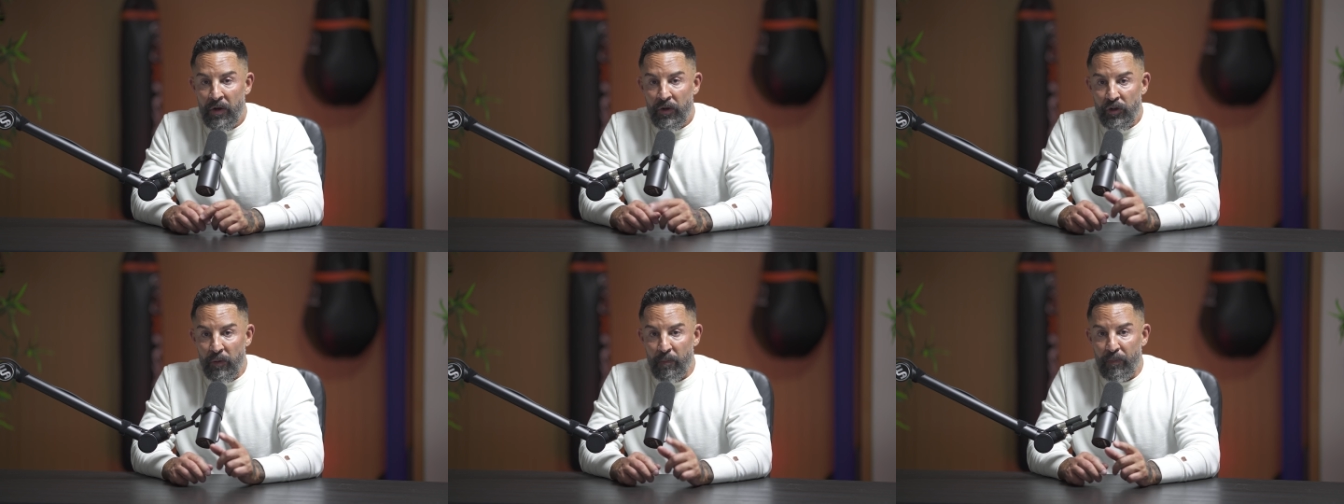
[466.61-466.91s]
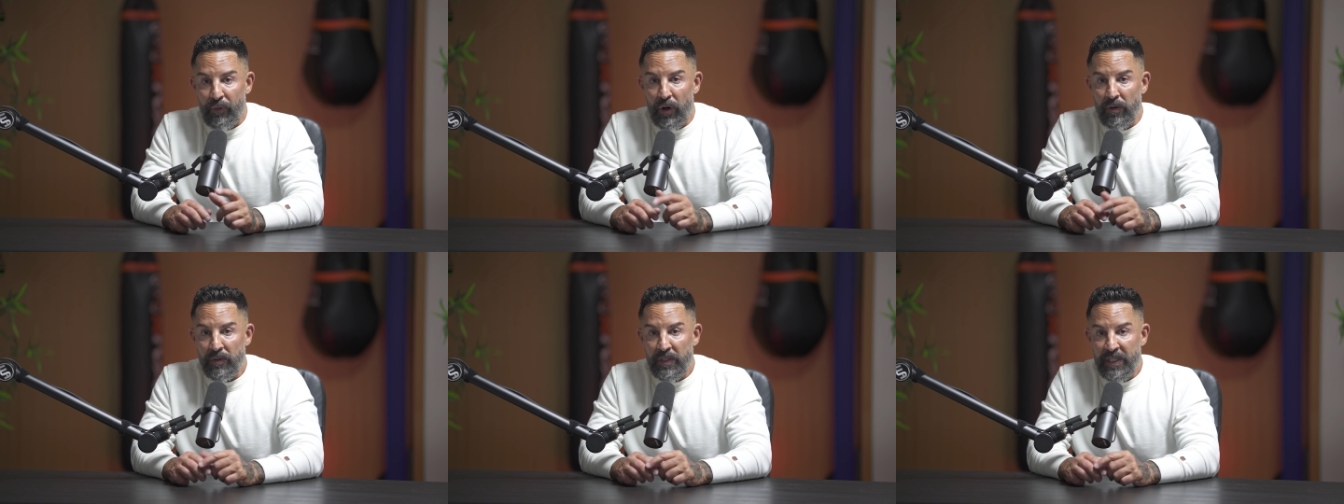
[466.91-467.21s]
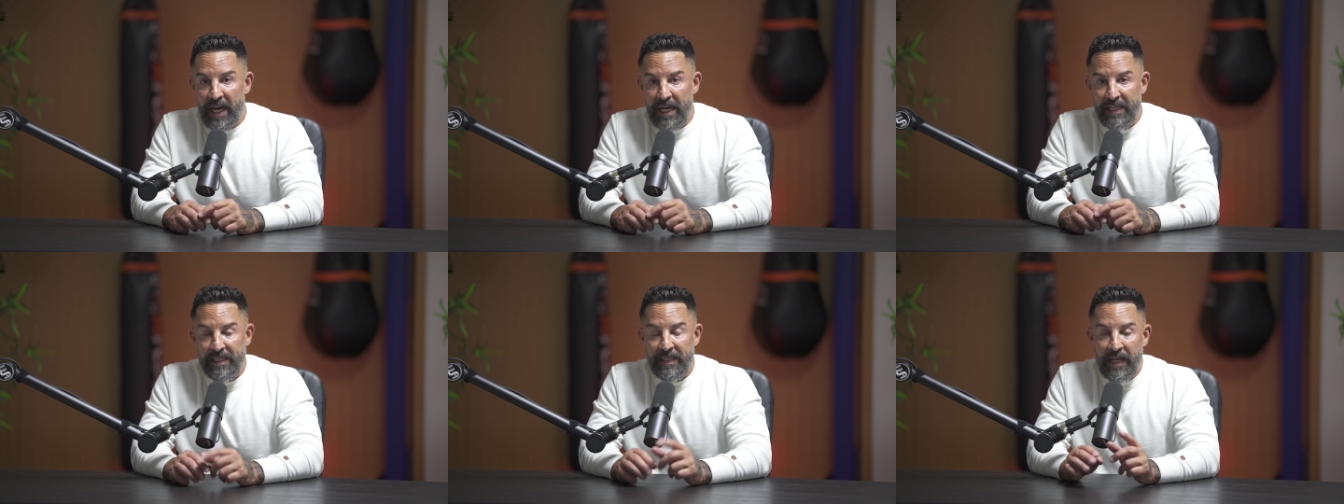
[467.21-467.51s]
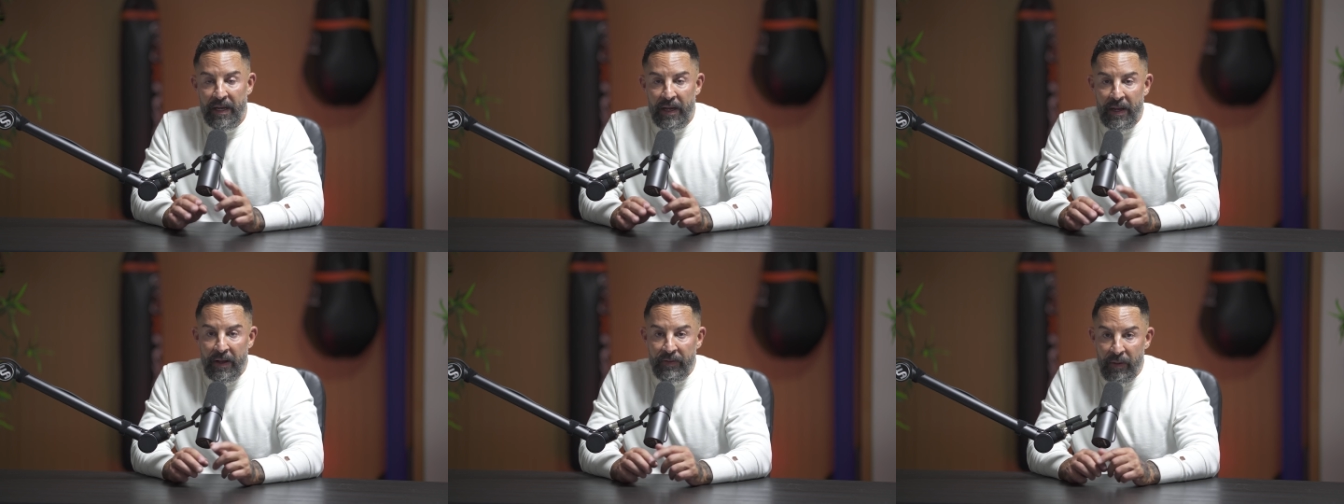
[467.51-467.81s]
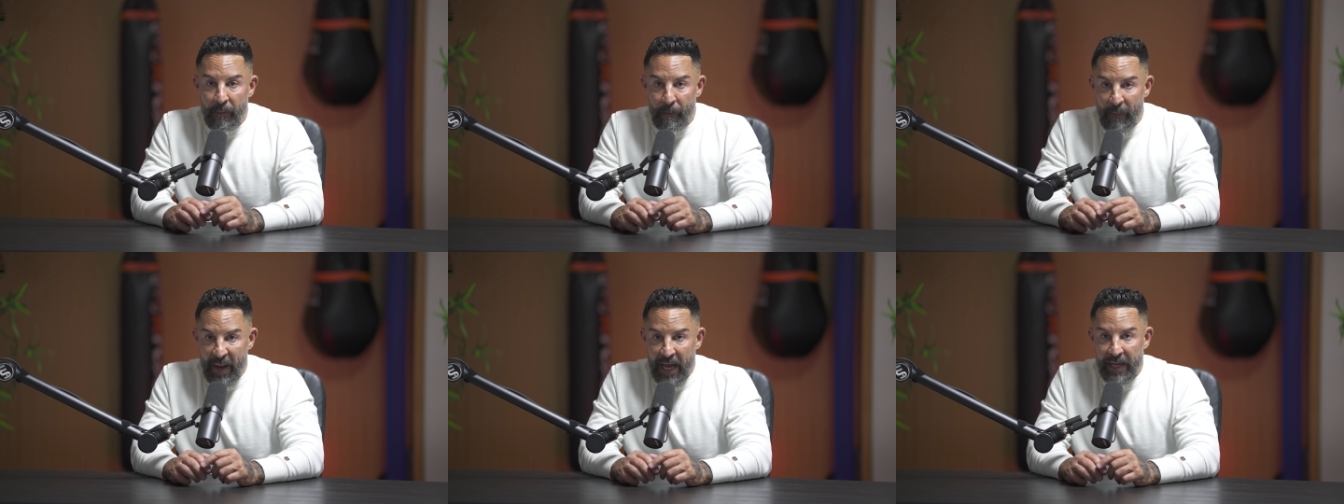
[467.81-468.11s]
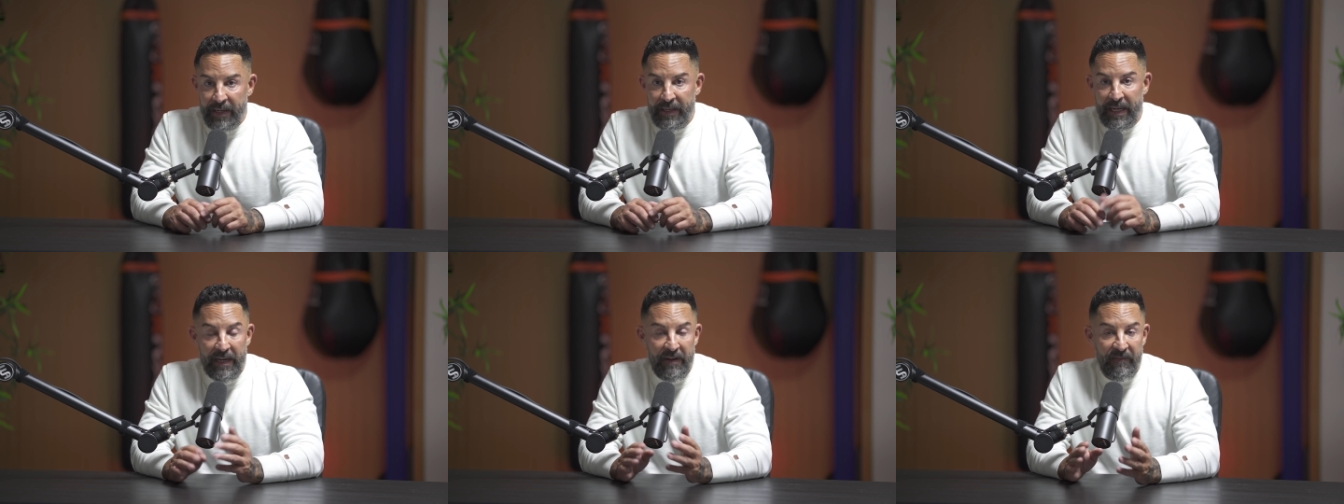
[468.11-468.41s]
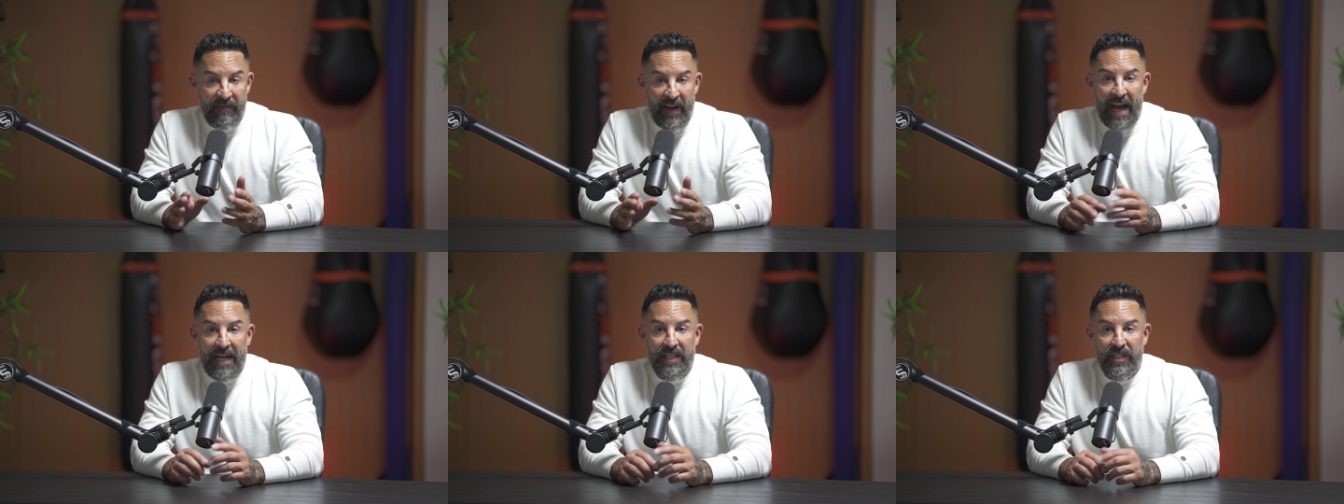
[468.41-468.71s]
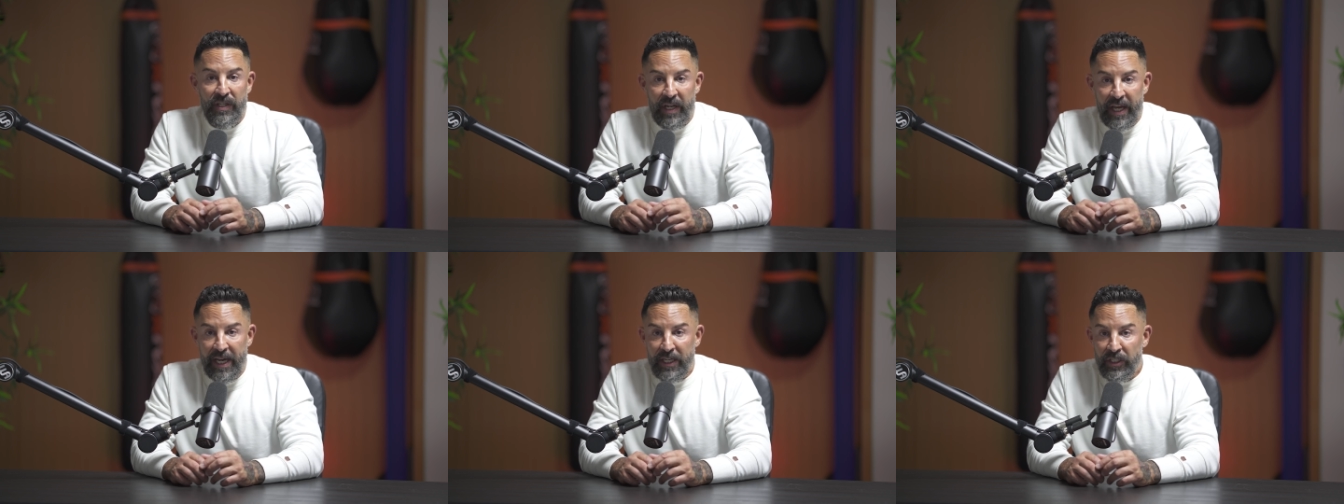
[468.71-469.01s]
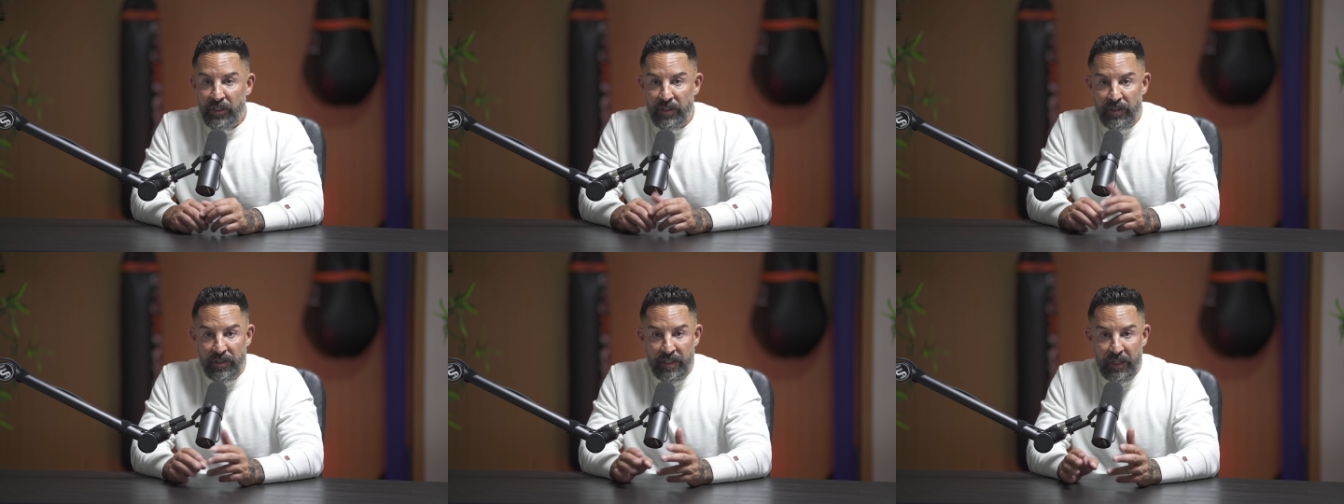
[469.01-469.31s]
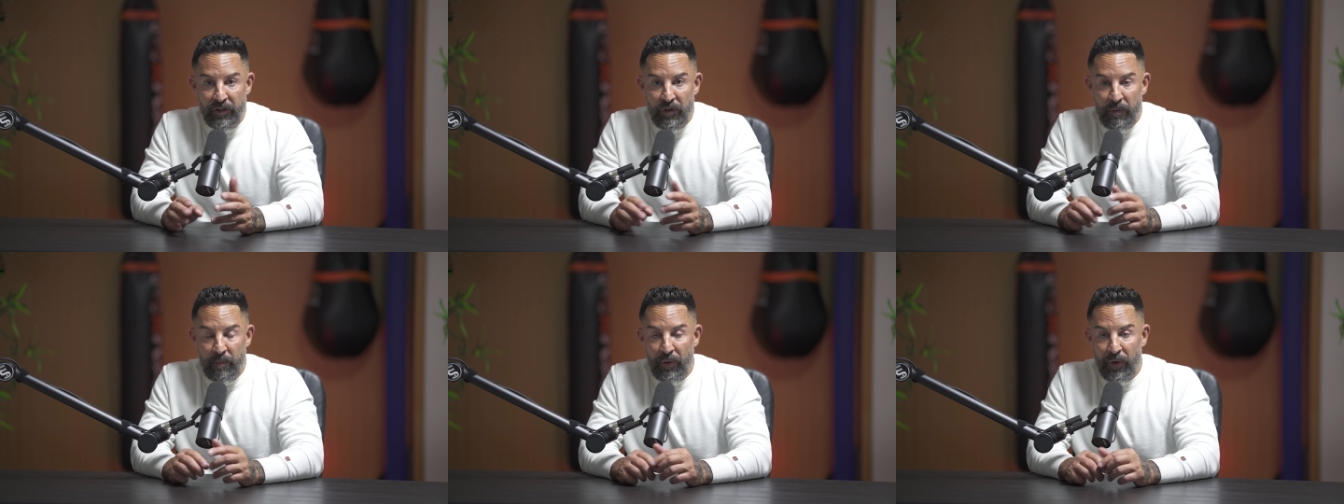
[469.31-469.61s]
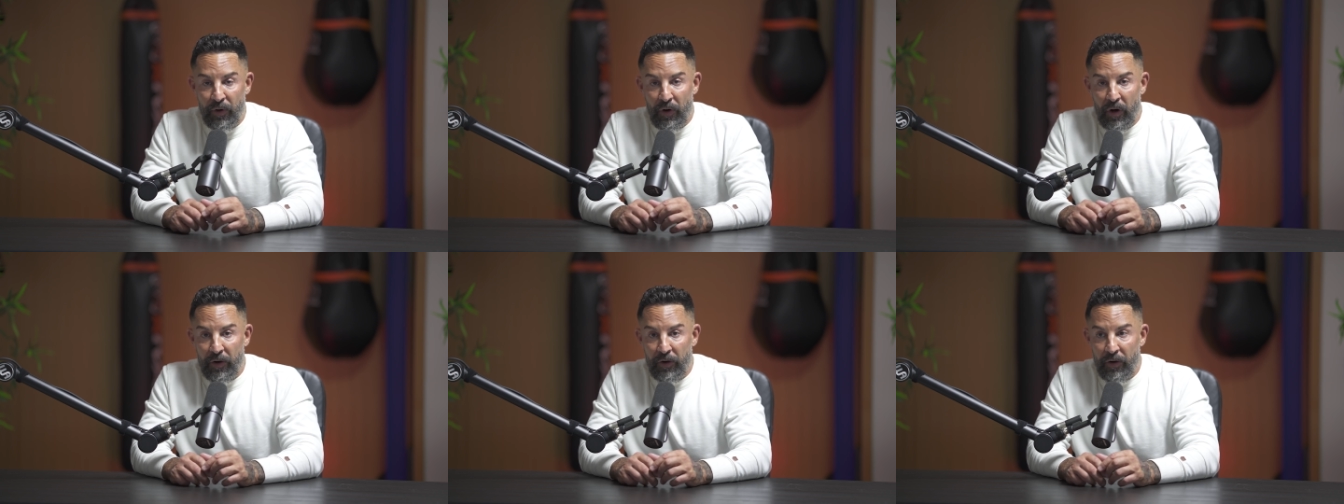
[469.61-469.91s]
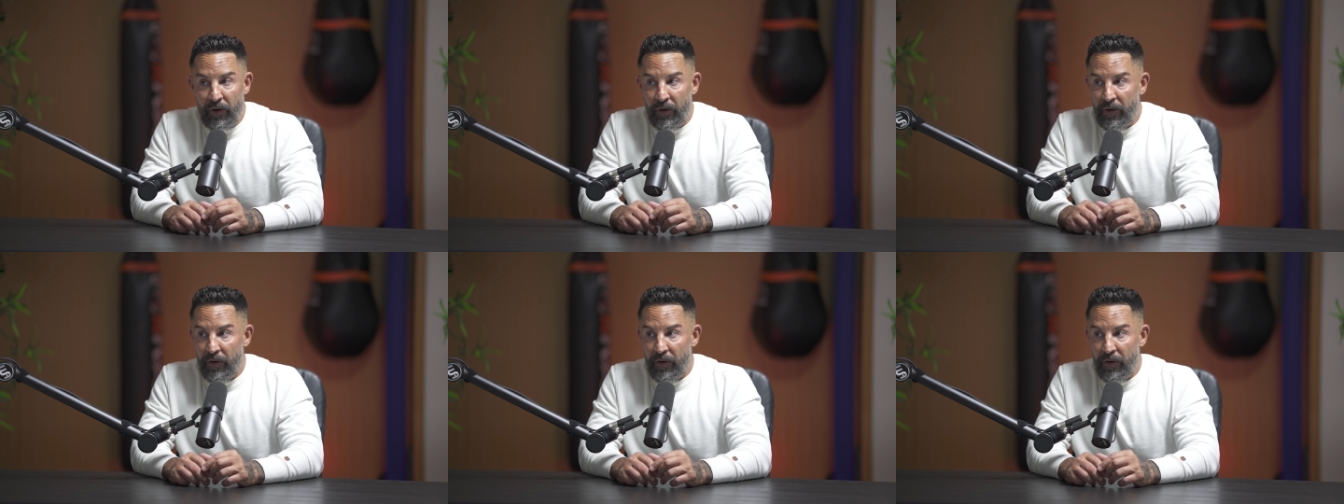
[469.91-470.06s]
to protest the mandated vaccinations that they're put on